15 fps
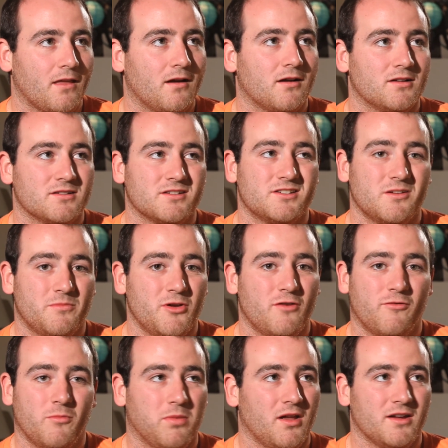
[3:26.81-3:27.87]
Because it's a
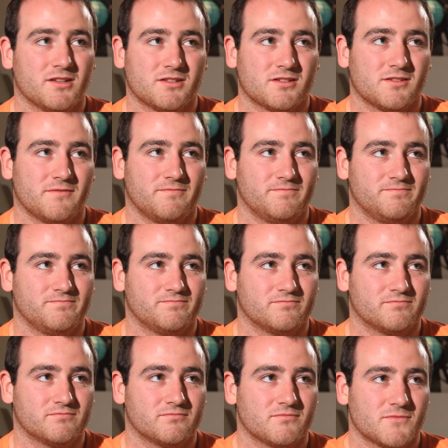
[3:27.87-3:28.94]
beautiful place.
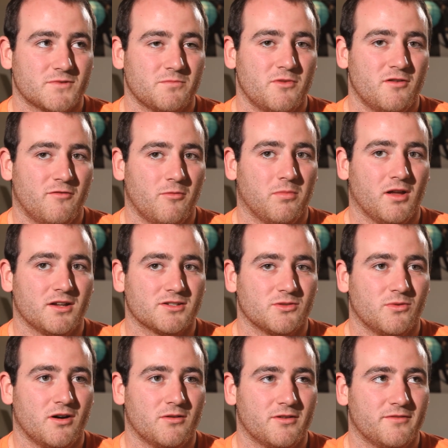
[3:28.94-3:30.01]
It's a beautiful place, the
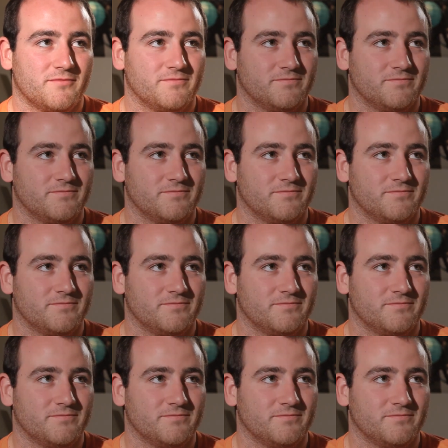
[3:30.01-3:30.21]
world.